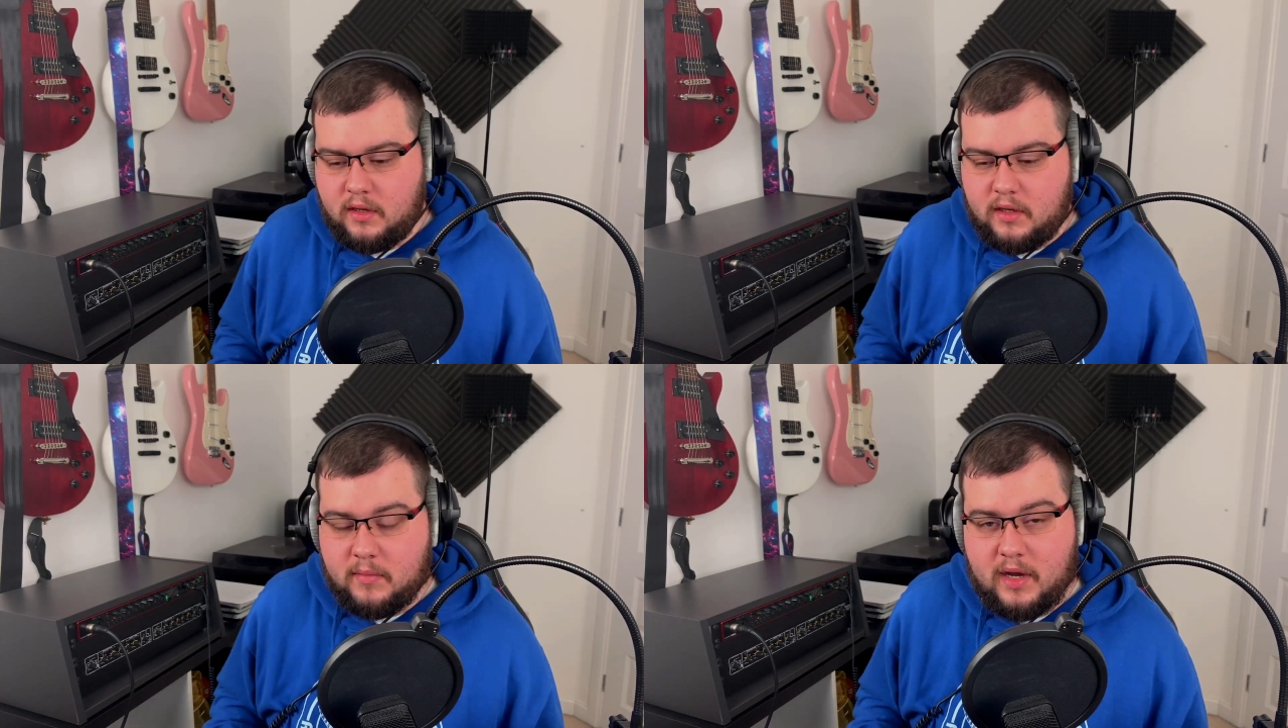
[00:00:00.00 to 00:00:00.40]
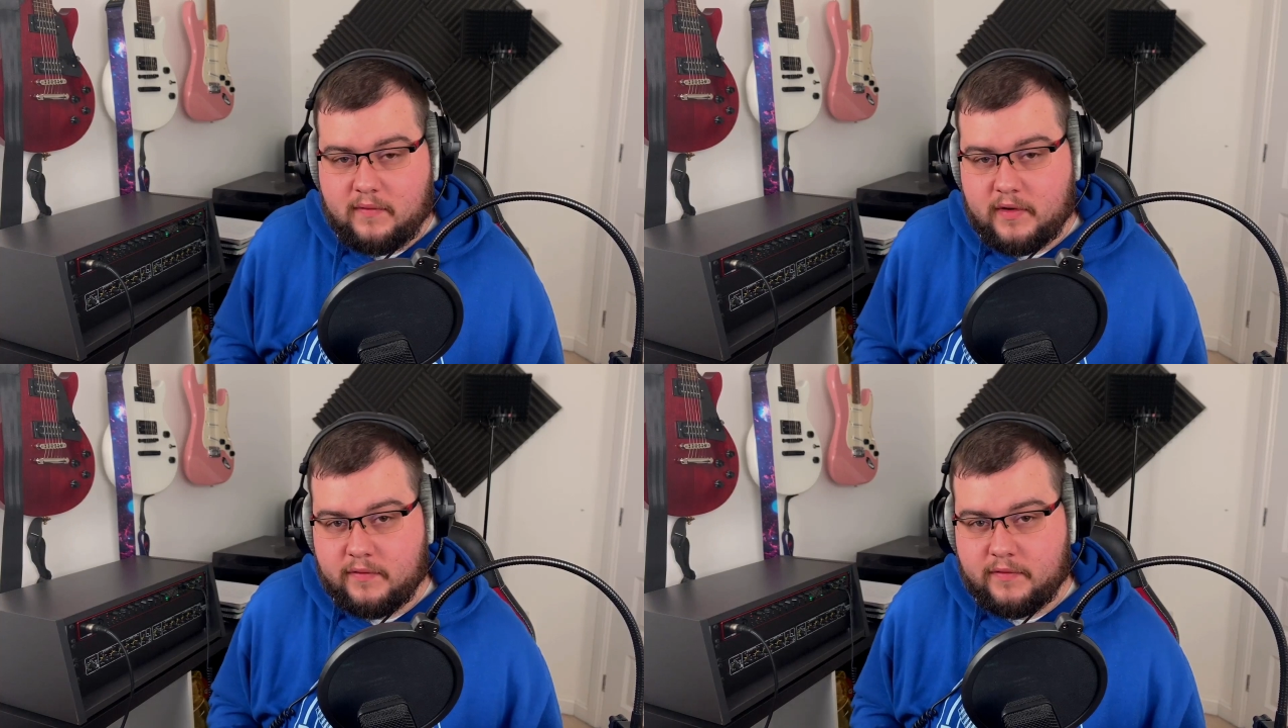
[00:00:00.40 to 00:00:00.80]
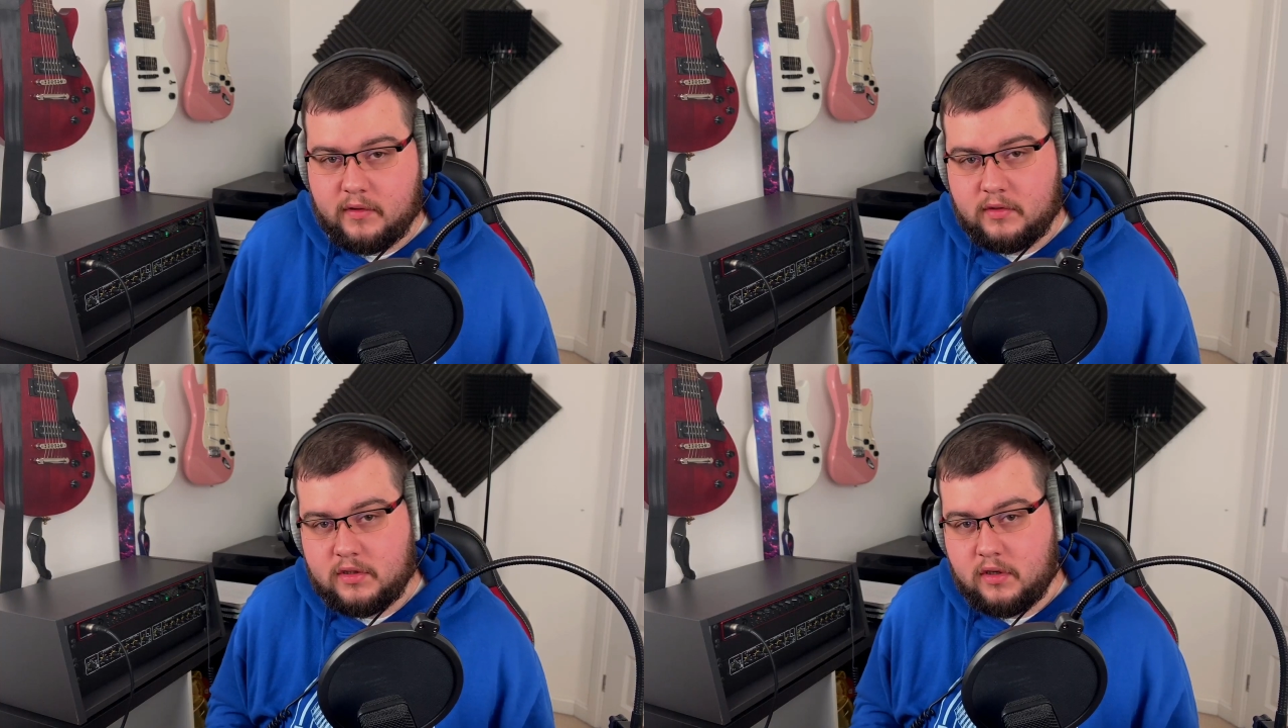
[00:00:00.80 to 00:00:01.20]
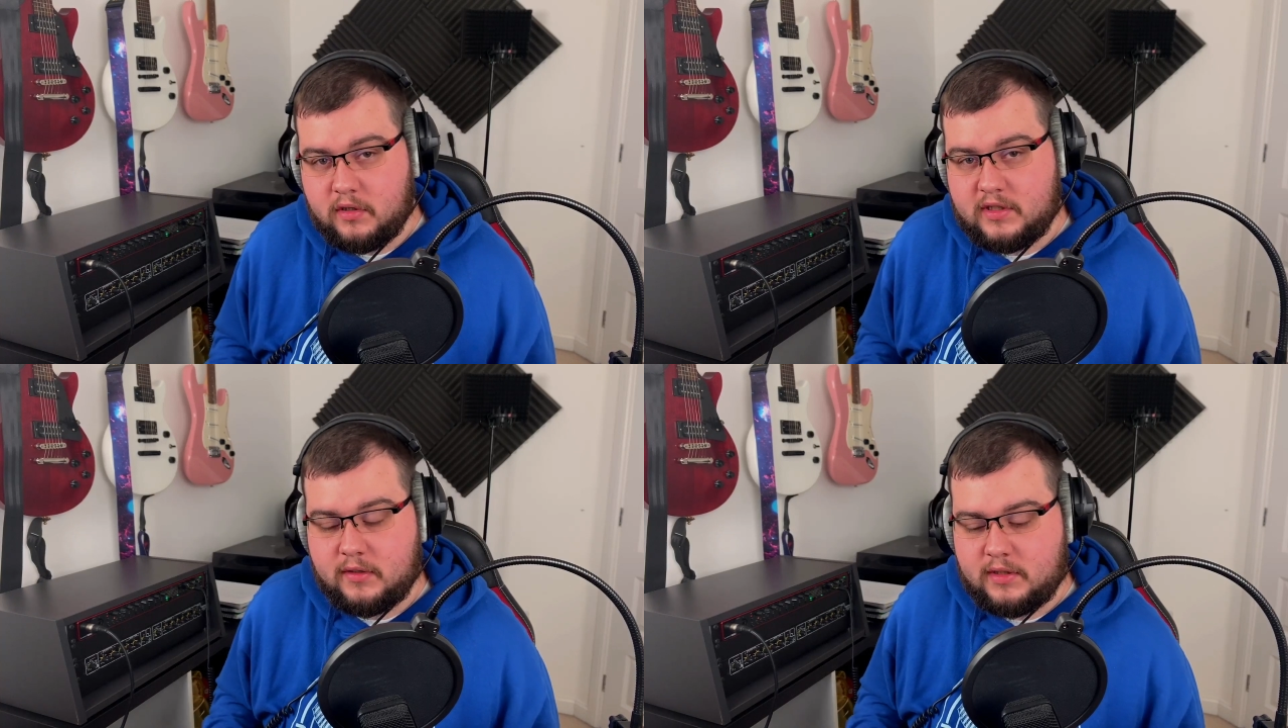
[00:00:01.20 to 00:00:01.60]
He might have had a few
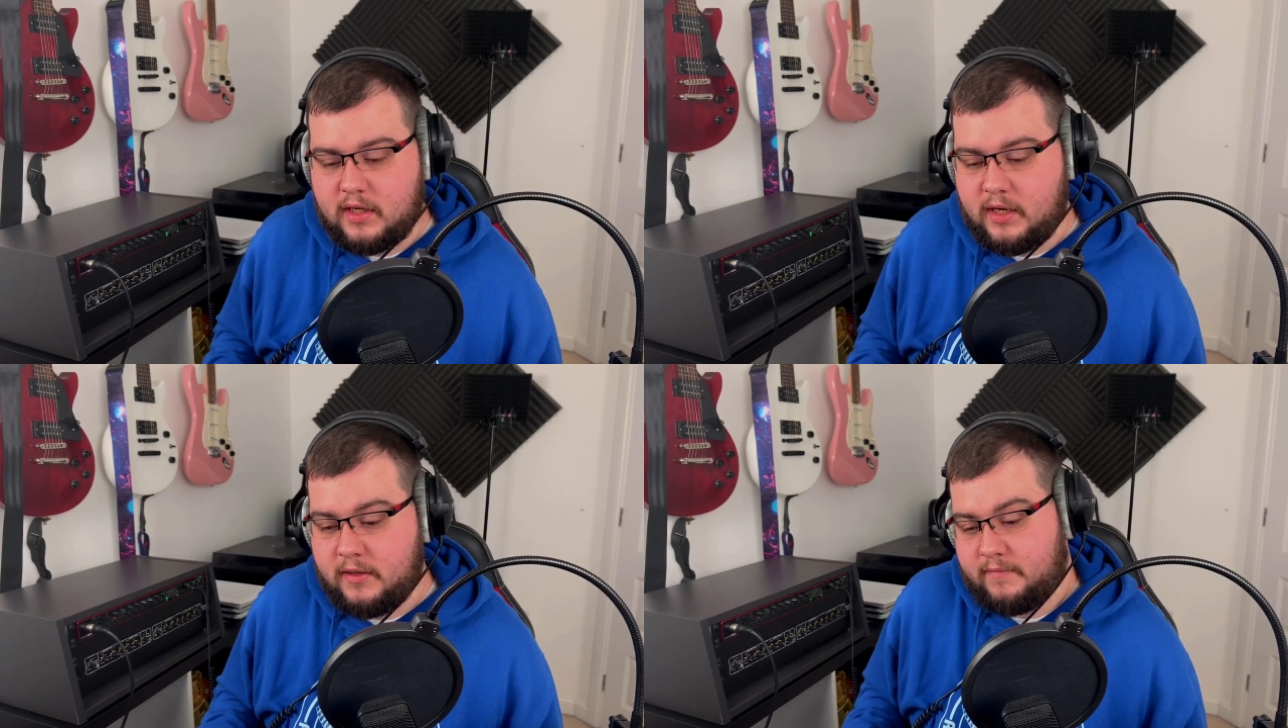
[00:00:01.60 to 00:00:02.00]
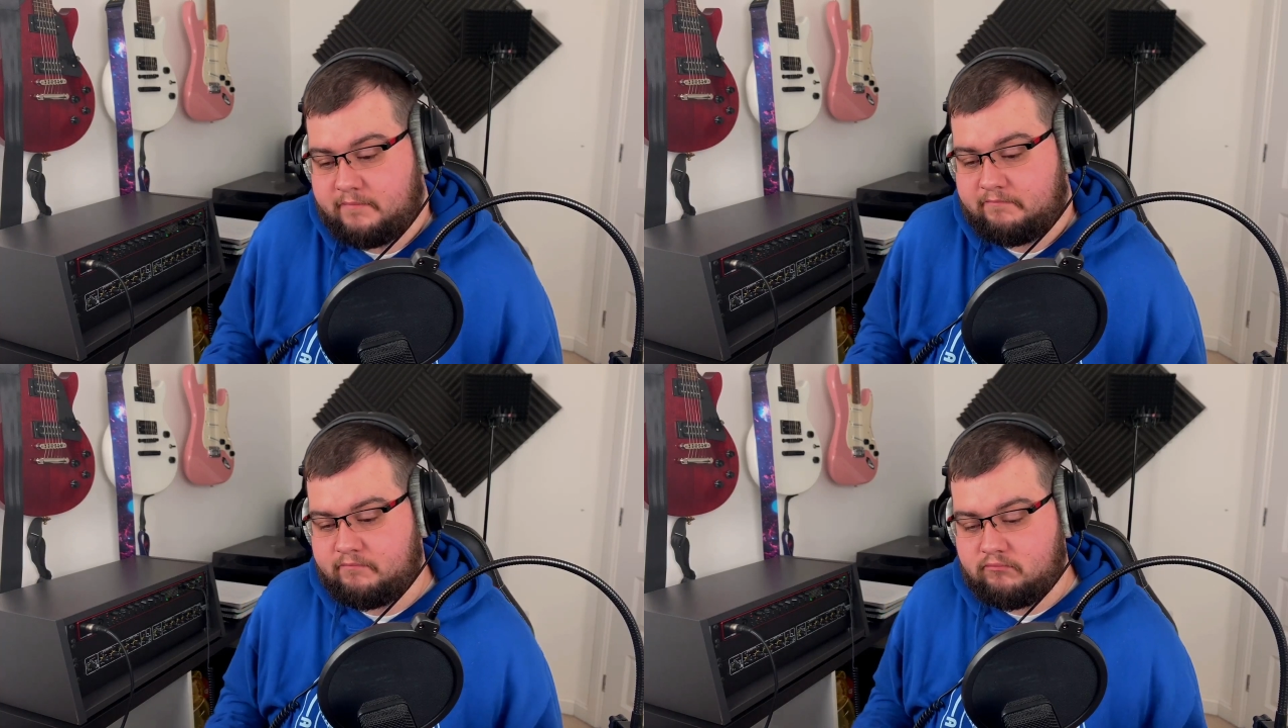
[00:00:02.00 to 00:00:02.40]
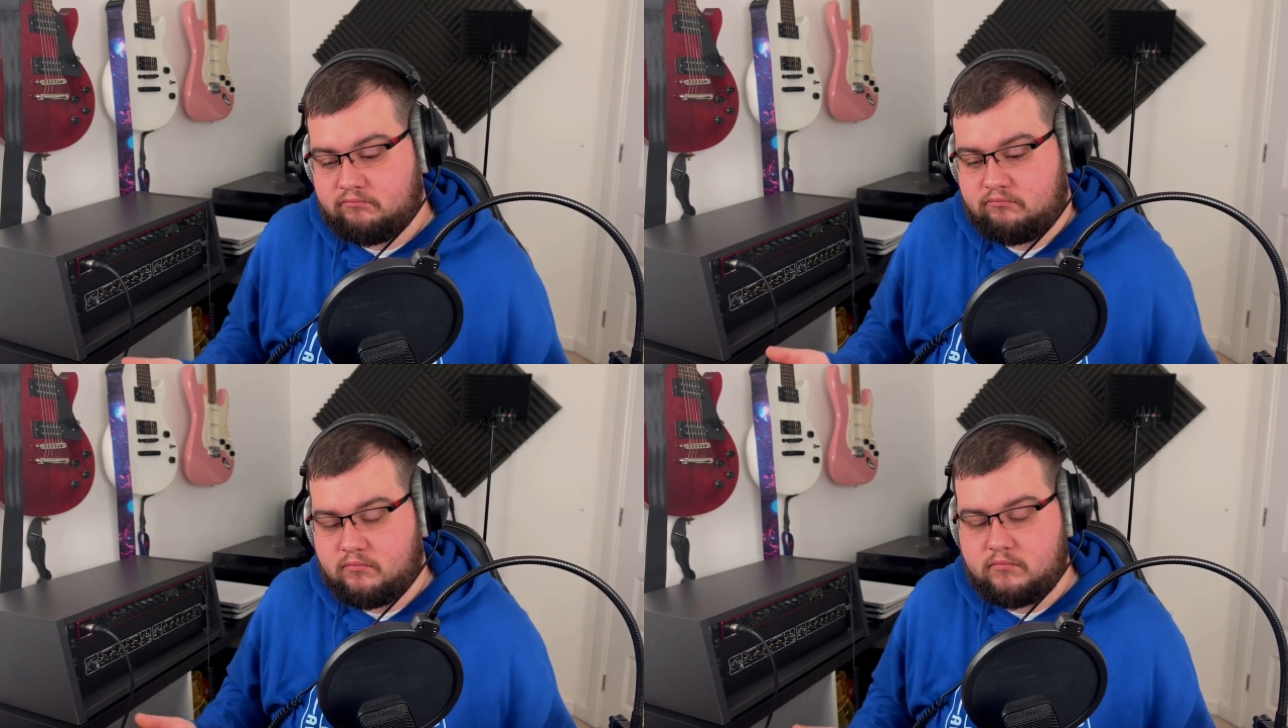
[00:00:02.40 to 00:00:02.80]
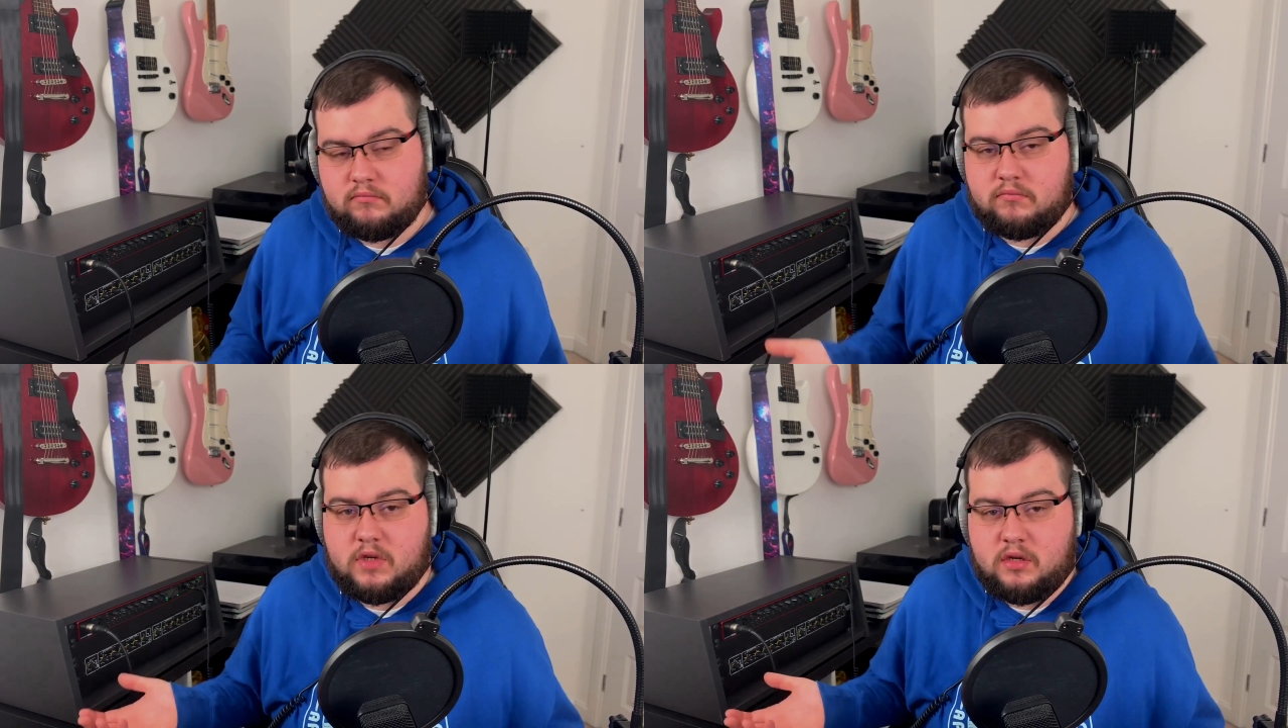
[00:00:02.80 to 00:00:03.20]
talks outside.
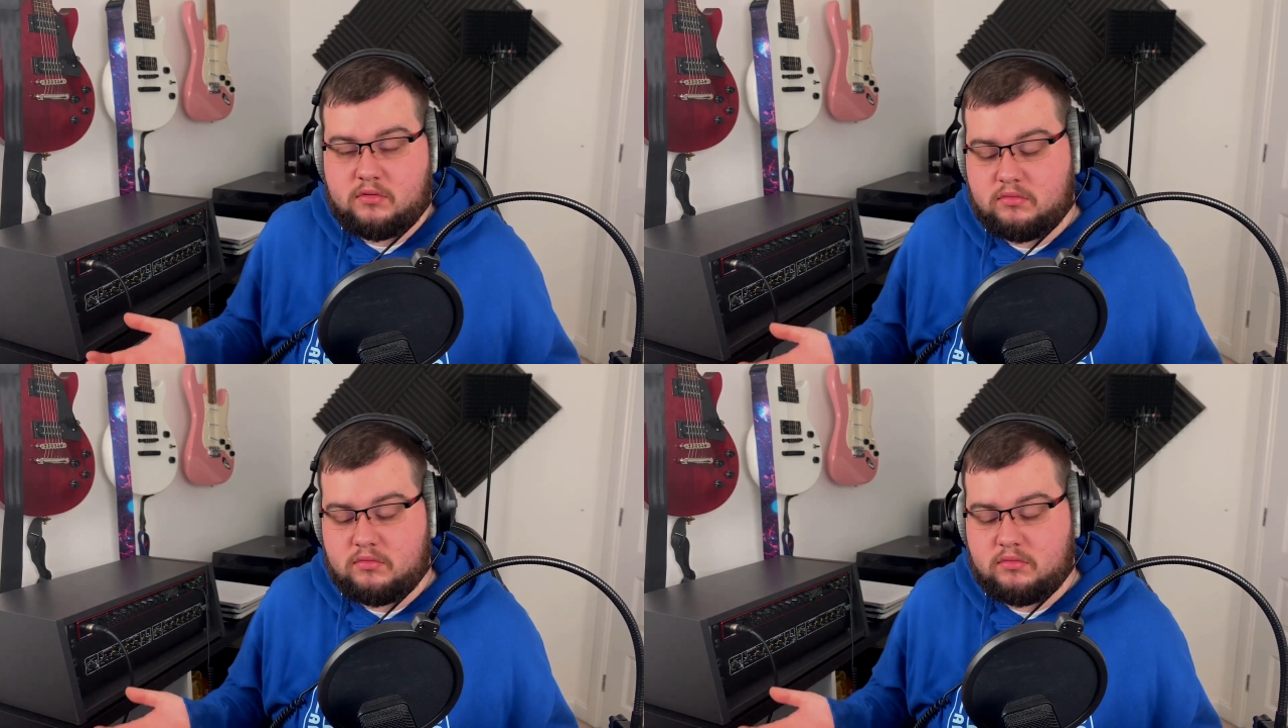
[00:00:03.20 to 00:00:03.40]
Yeah.